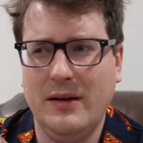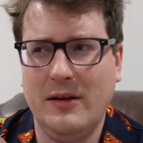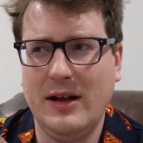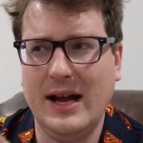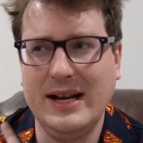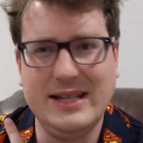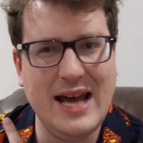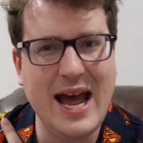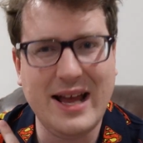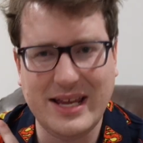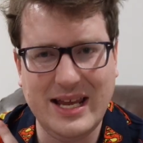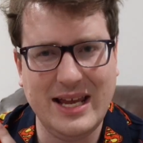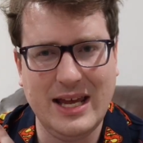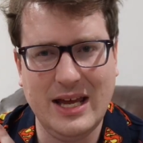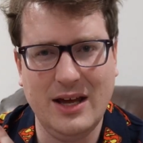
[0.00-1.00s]

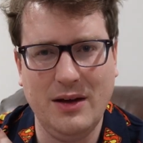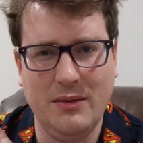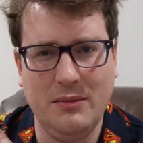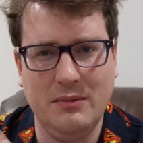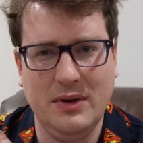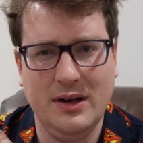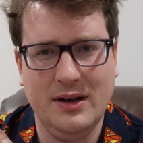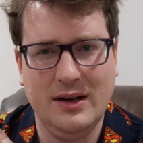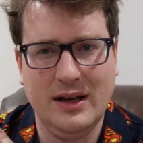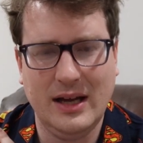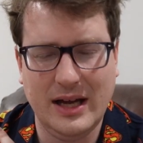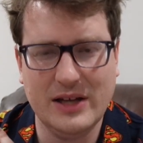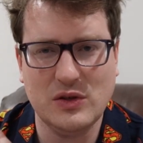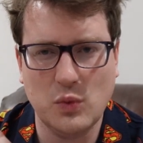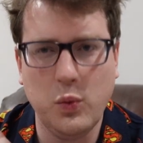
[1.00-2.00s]
attacking him
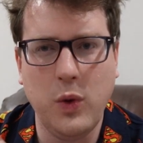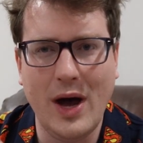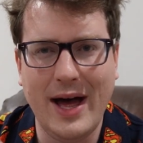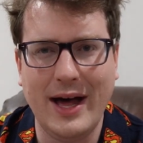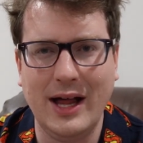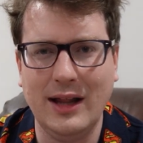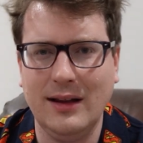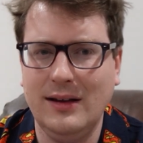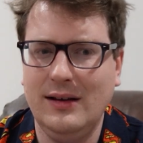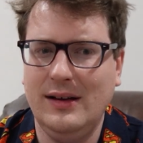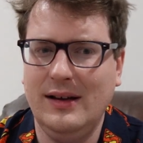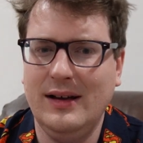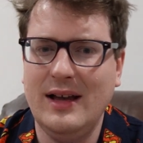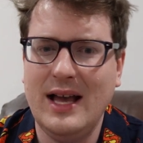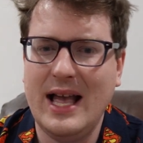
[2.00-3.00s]
as well.
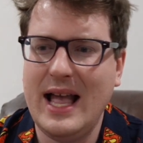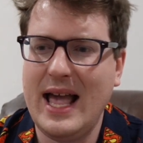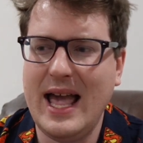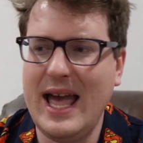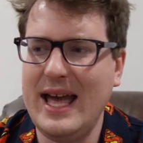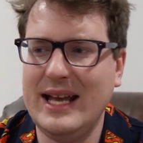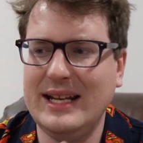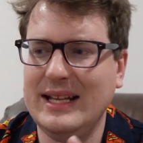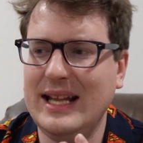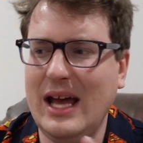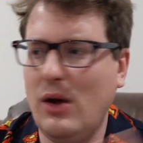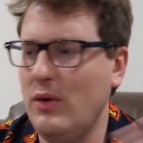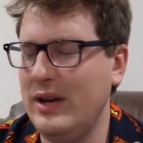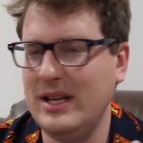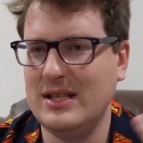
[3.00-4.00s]
And
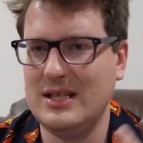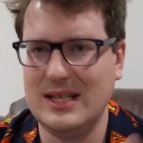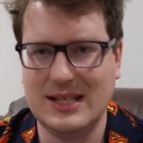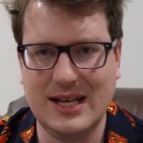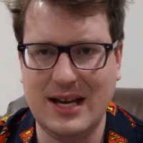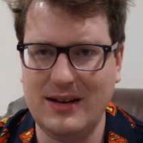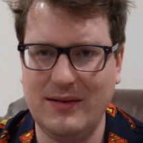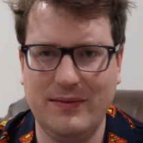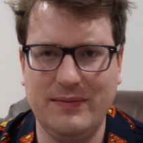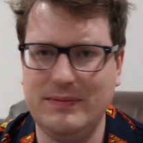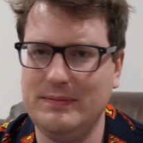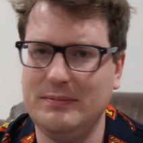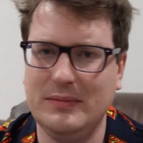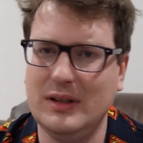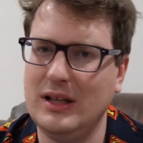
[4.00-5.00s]
now he's just kind of
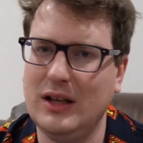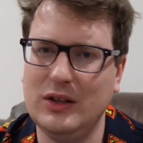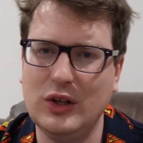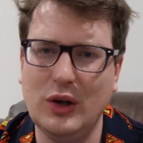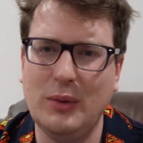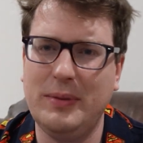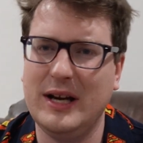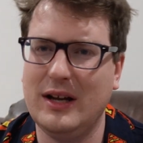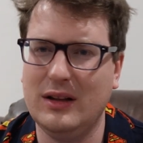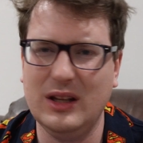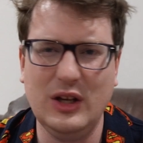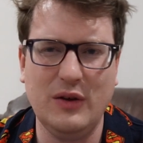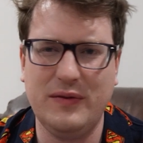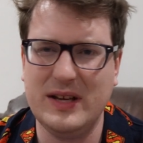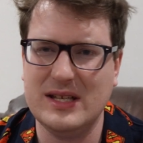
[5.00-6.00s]
a little bit
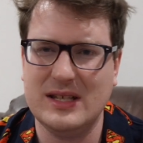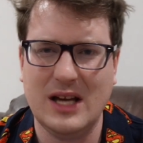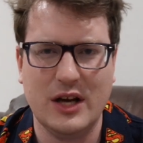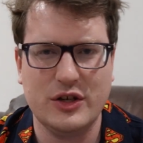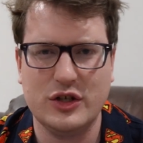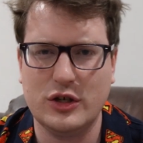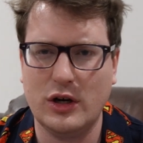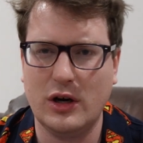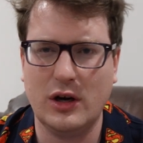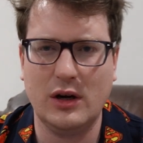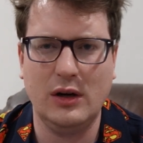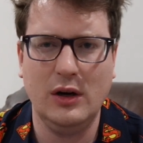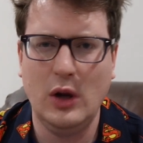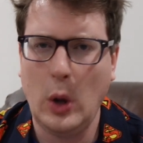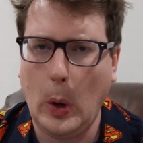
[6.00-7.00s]
aloof. He's not
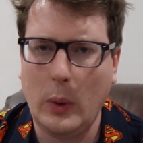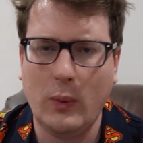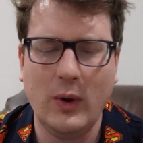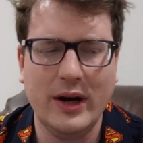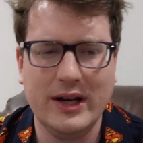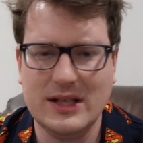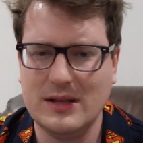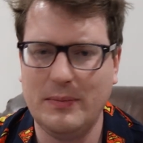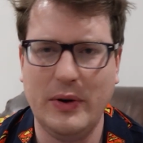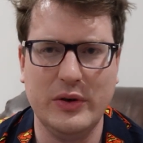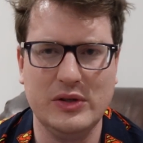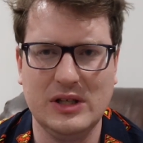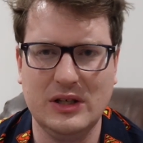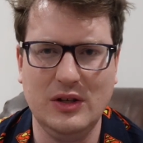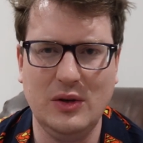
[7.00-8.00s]
sure what he's
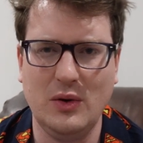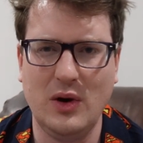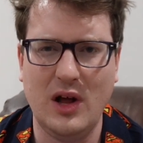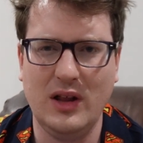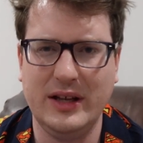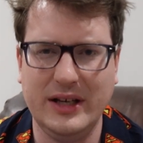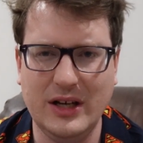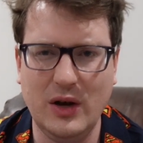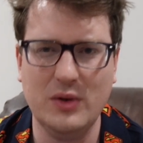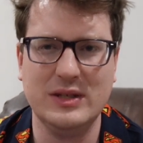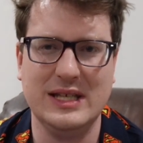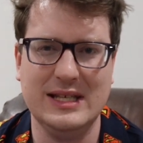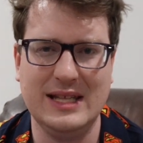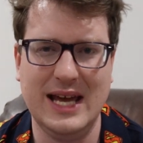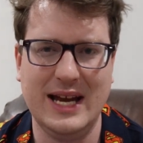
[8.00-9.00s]
supposed to do. All he
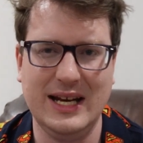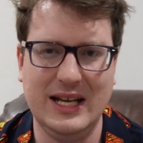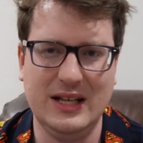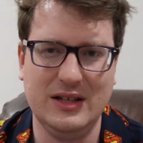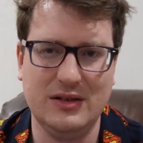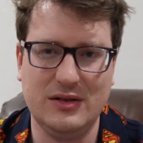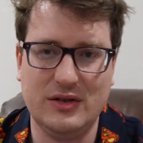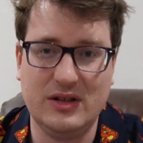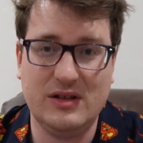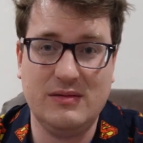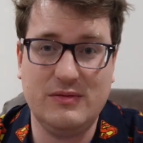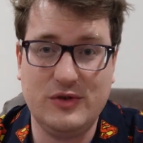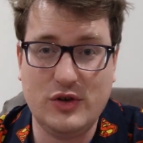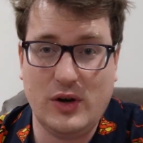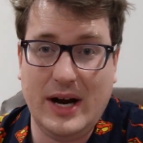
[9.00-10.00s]
knows is that he's
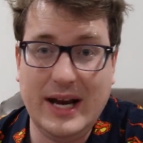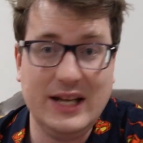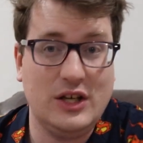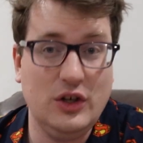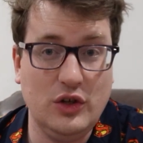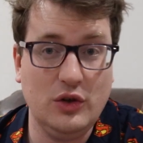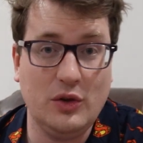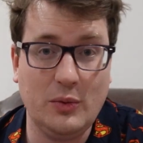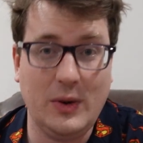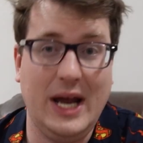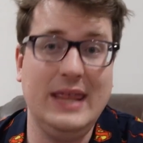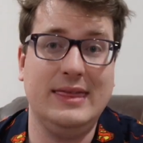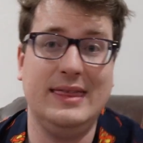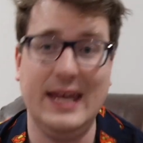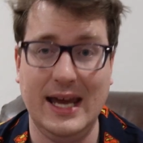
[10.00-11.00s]
trying to do the
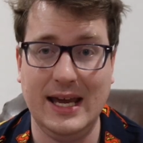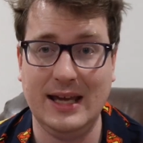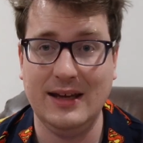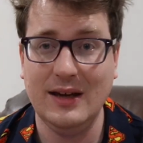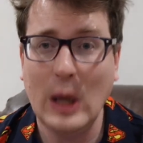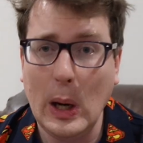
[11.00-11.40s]
right thing,